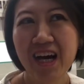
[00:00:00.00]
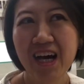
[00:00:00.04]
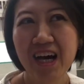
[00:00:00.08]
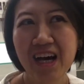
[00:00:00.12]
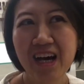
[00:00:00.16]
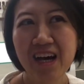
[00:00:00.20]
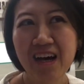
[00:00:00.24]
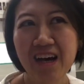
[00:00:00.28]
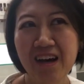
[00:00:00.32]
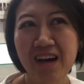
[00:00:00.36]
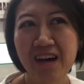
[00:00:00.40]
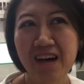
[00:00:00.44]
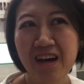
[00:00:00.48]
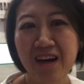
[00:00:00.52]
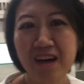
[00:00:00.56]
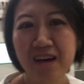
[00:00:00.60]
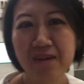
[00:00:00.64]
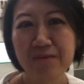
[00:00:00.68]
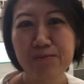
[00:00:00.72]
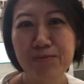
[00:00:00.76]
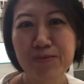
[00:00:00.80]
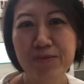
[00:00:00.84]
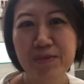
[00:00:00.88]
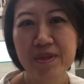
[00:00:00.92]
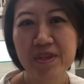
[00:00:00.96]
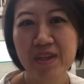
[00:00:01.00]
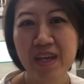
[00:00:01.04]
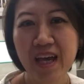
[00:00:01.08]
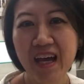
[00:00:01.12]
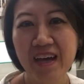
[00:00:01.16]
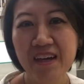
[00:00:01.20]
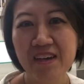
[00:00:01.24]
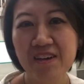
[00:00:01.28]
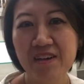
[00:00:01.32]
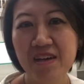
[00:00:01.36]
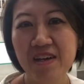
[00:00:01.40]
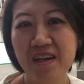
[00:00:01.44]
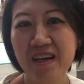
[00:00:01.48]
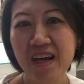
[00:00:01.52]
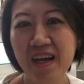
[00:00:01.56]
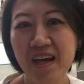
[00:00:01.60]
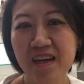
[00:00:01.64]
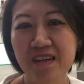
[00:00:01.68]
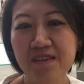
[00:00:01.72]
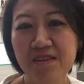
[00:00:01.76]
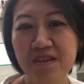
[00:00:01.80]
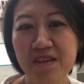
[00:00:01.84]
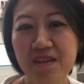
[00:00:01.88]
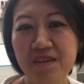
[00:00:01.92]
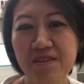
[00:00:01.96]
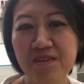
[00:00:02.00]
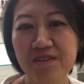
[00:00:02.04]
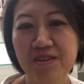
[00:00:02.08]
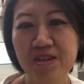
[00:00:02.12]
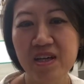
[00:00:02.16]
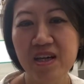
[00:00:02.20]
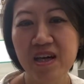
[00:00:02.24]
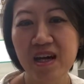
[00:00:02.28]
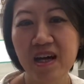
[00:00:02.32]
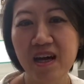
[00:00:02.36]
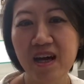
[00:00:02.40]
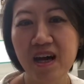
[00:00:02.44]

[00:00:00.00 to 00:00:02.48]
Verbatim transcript: Um, I I think